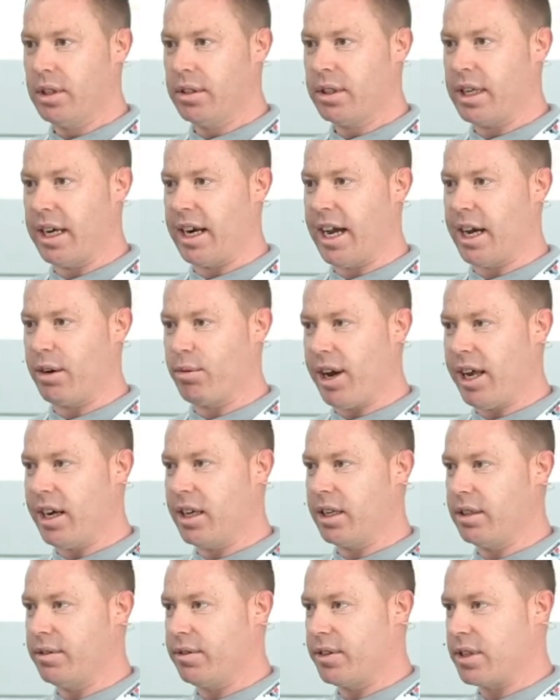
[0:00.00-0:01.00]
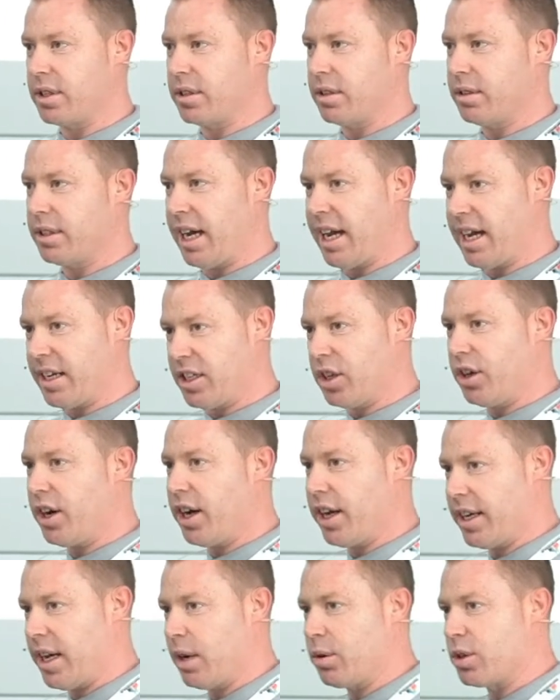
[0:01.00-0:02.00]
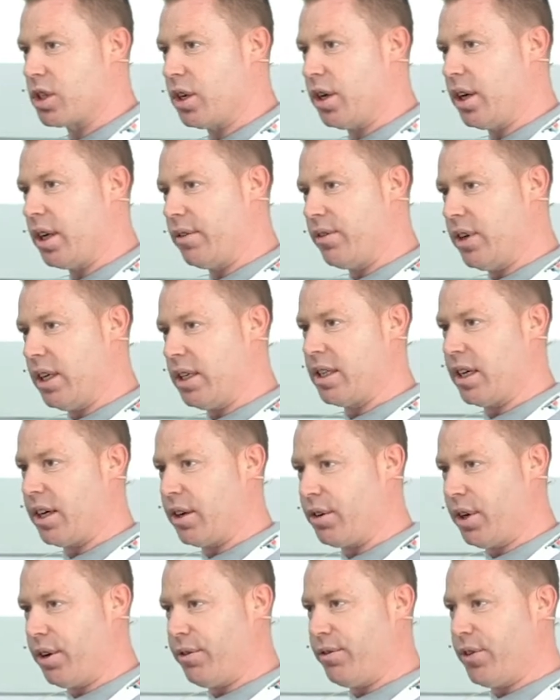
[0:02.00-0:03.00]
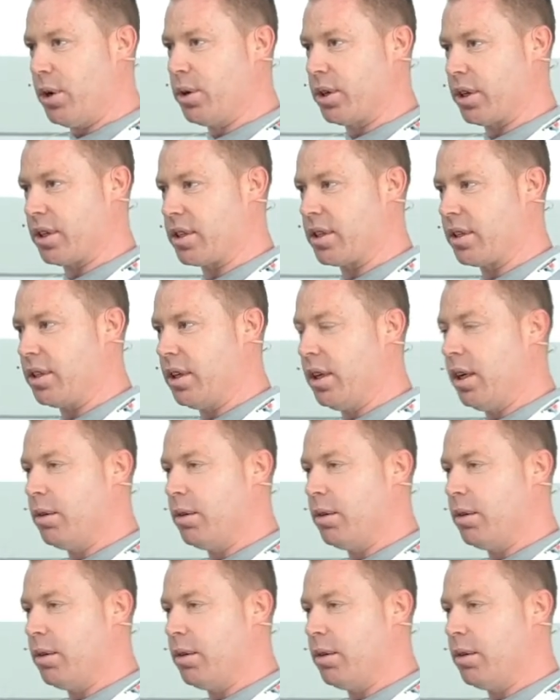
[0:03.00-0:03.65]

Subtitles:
that had relatives that had died outside of his area of focus.